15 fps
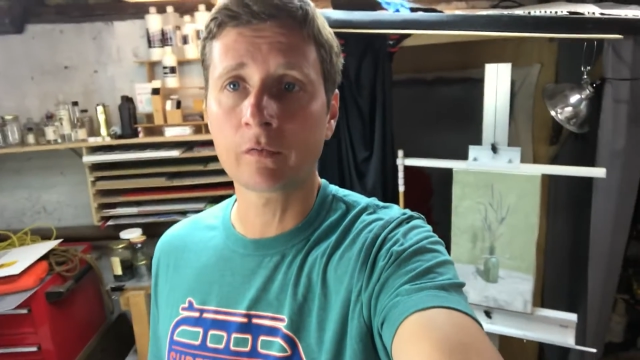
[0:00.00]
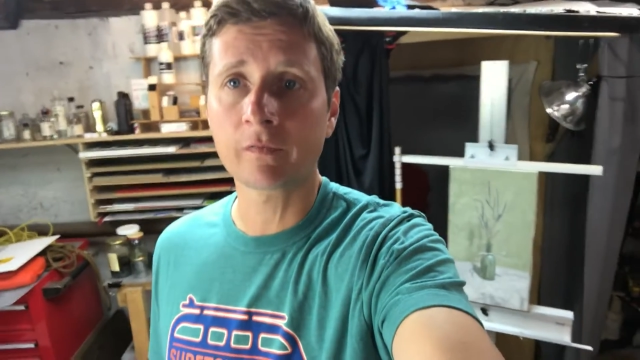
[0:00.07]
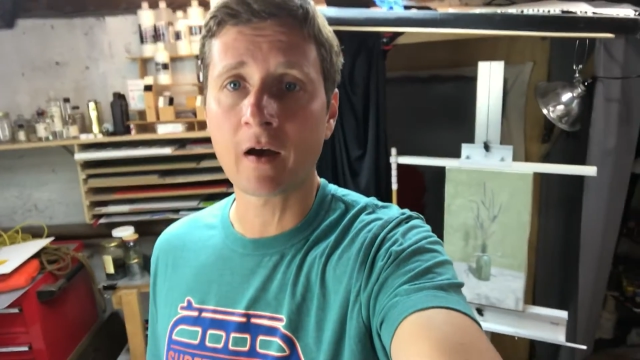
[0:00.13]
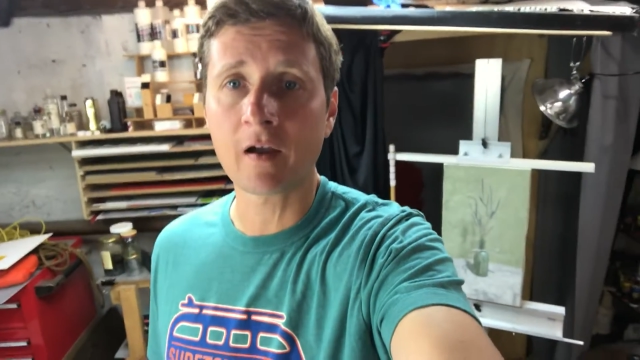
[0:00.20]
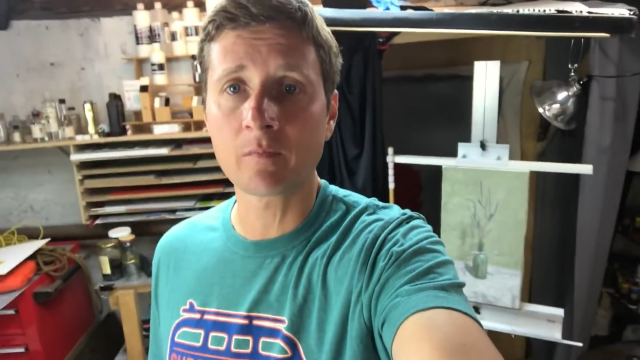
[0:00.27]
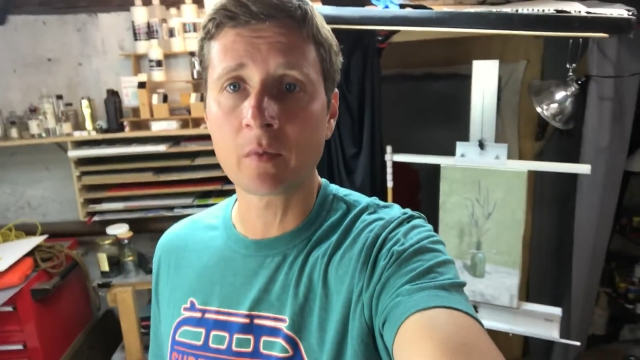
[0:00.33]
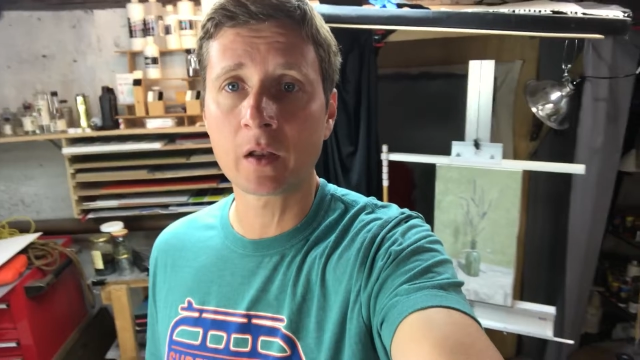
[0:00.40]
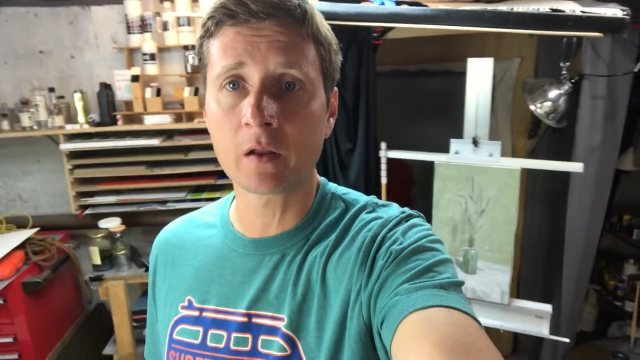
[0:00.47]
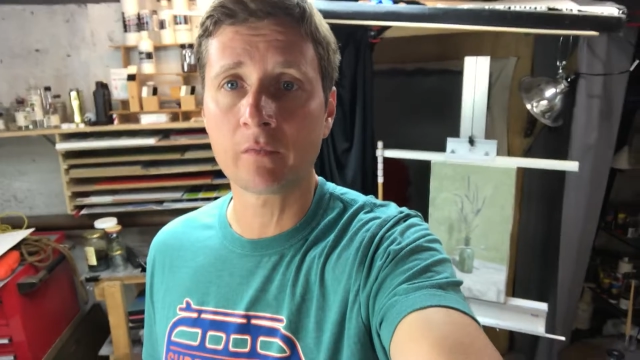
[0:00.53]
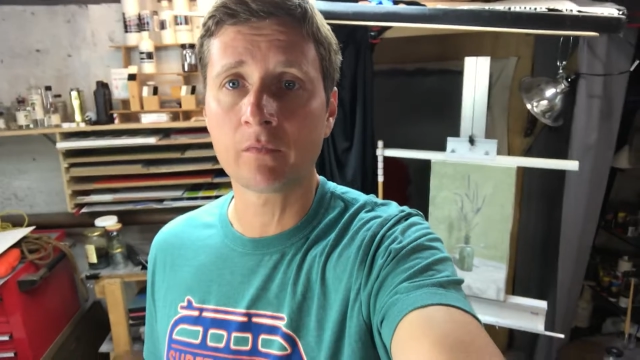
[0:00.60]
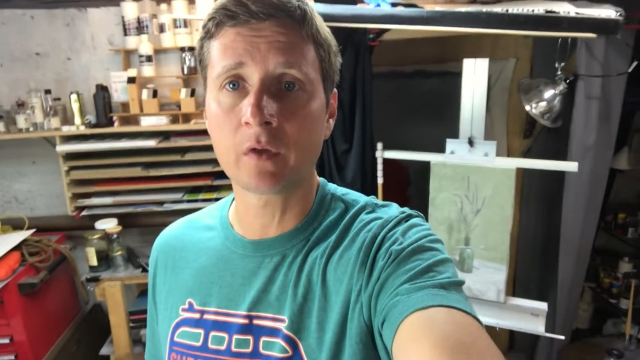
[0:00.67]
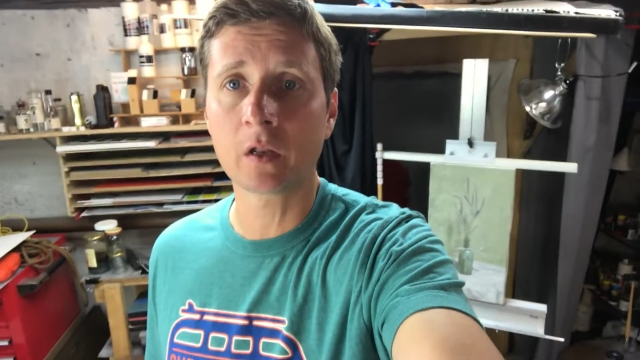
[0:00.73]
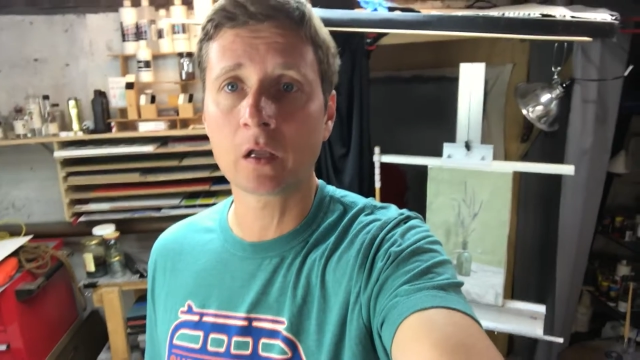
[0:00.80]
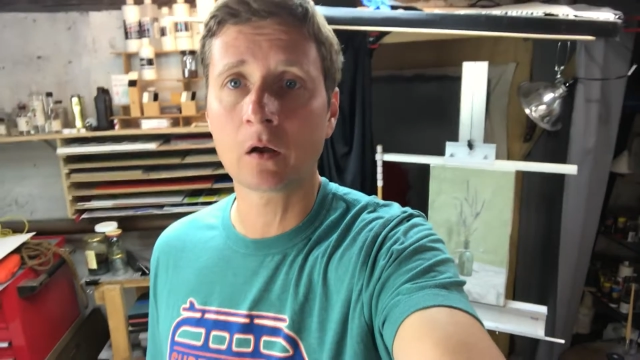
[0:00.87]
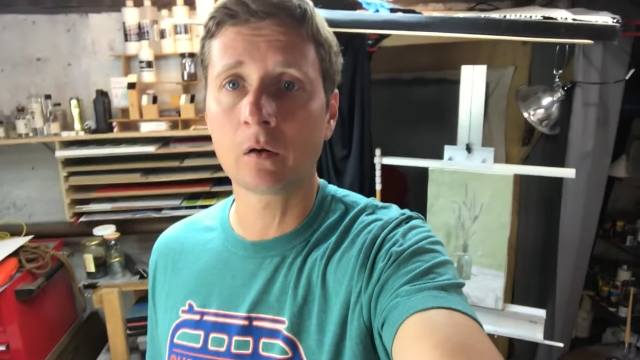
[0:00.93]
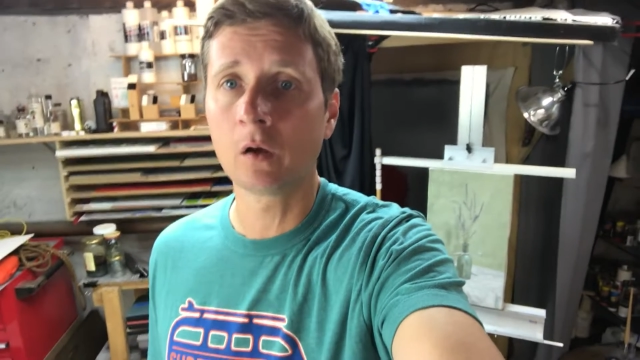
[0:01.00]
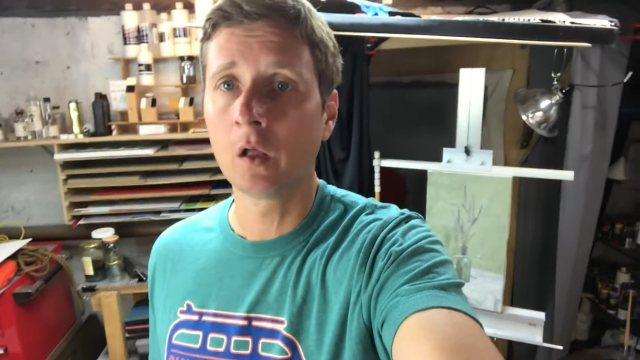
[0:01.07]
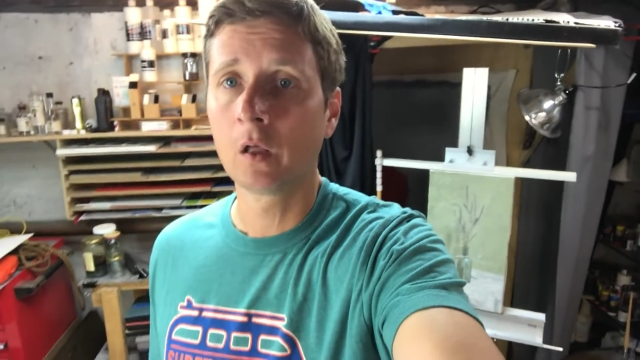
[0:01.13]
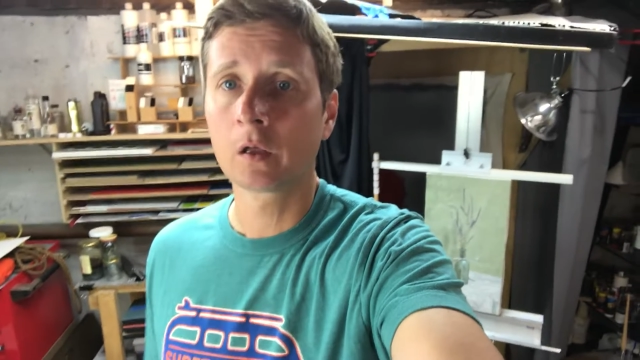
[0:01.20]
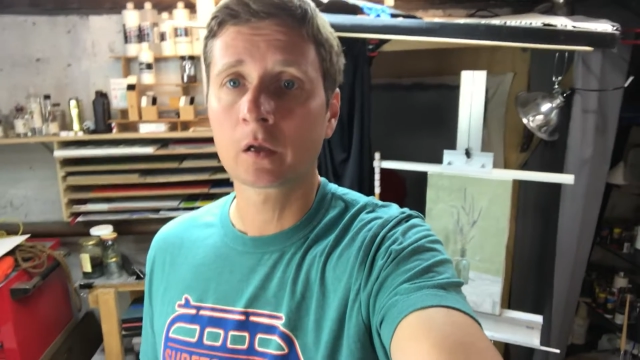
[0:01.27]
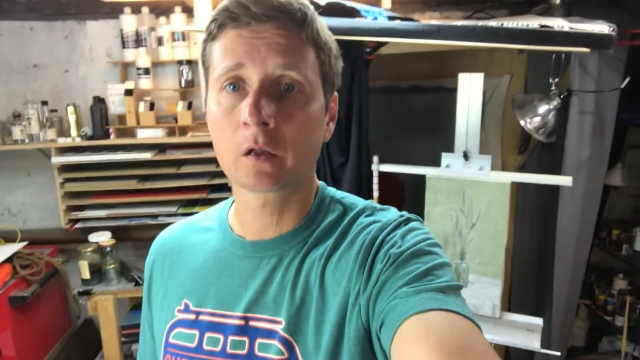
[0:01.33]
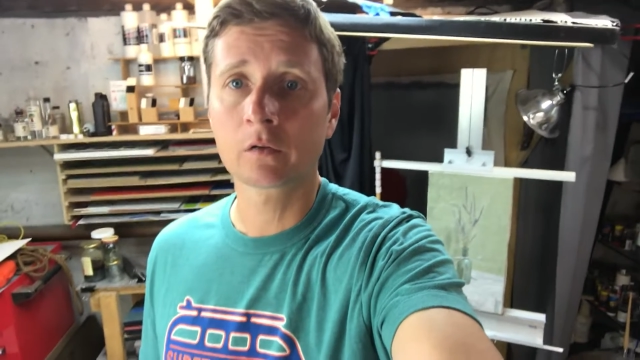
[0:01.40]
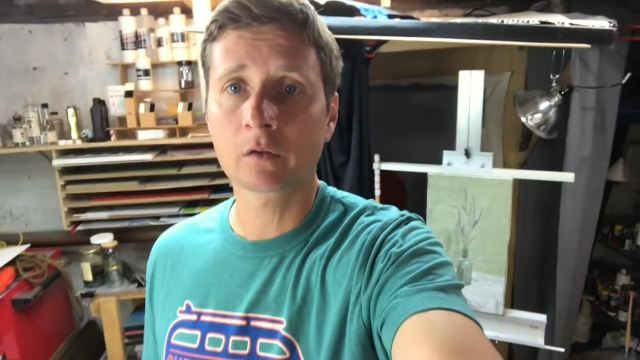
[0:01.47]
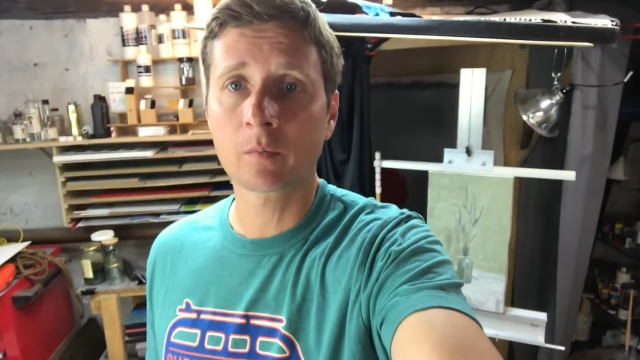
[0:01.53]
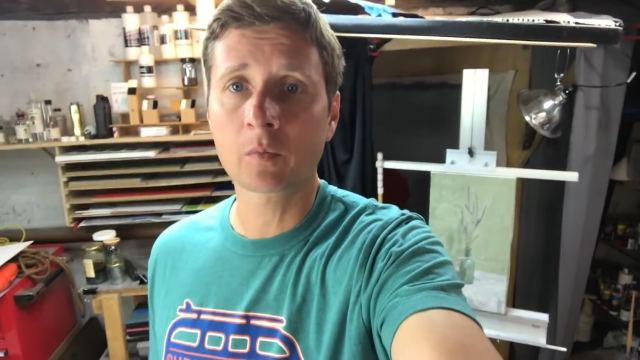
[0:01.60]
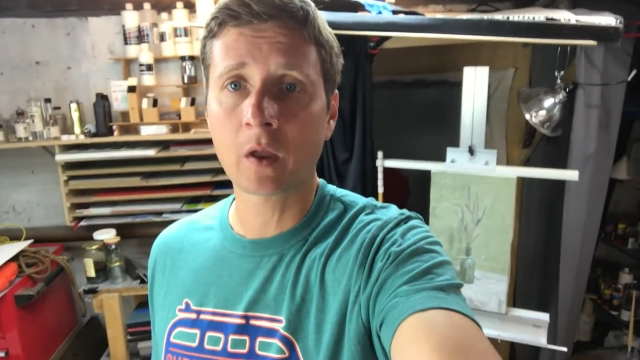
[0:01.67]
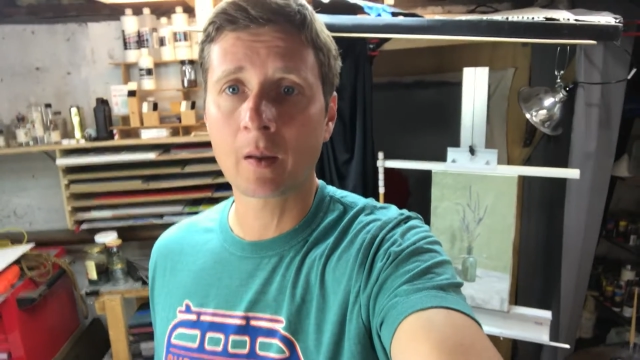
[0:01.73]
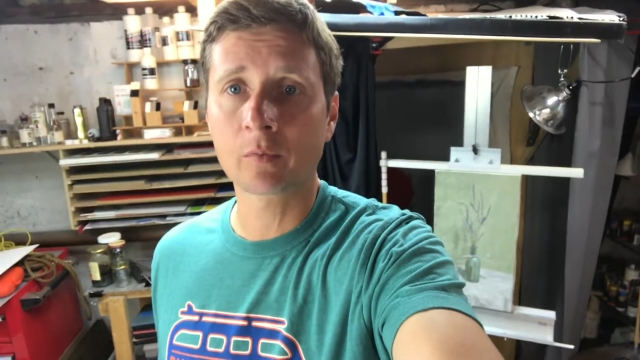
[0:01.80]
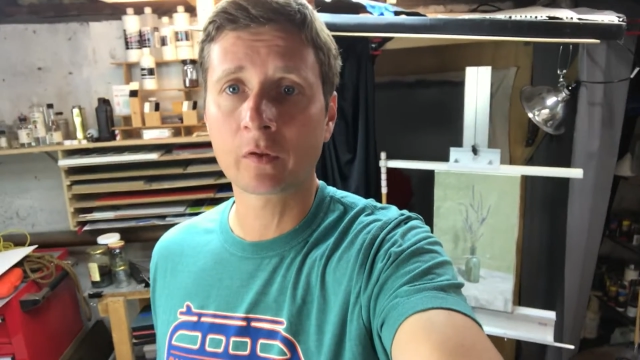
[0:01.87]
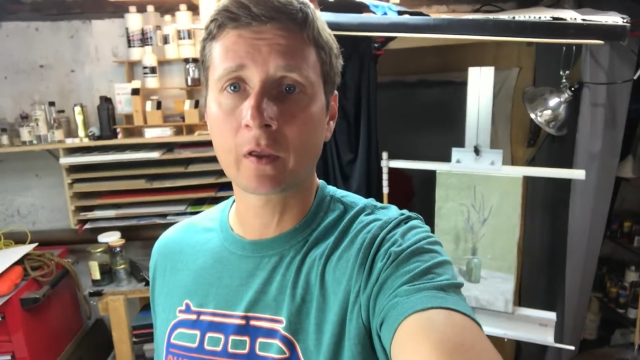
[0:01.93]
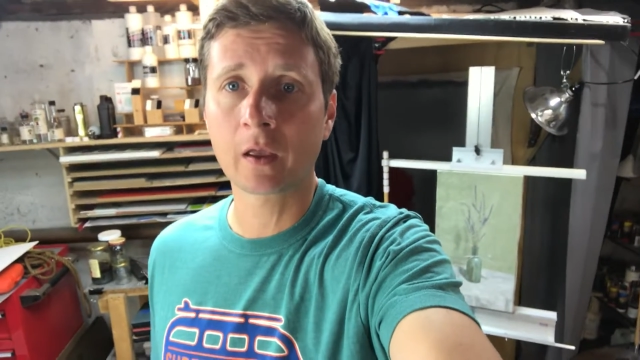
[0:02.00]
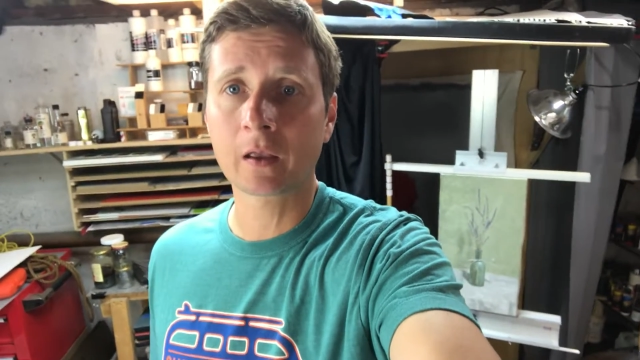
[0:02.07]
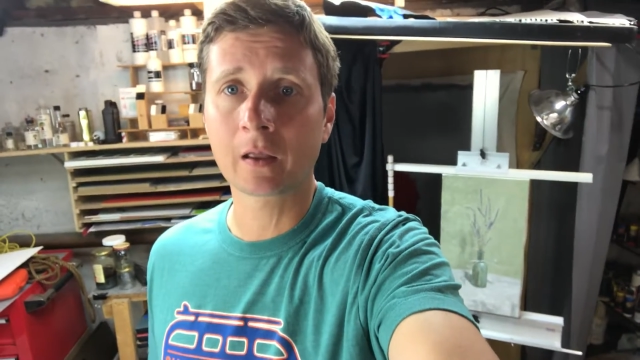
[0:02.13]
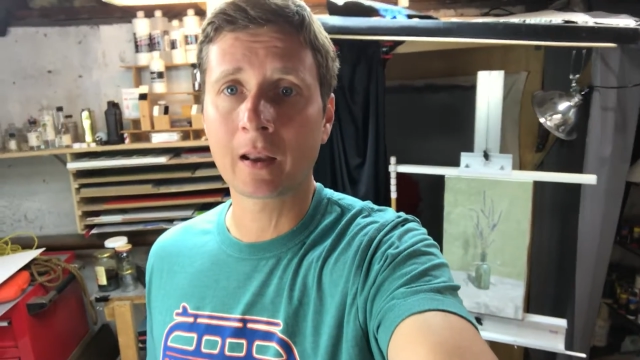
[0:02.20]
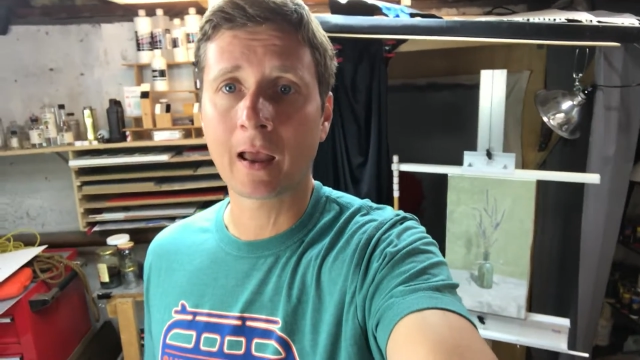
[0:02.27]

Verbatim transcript: five minute video can sometimes take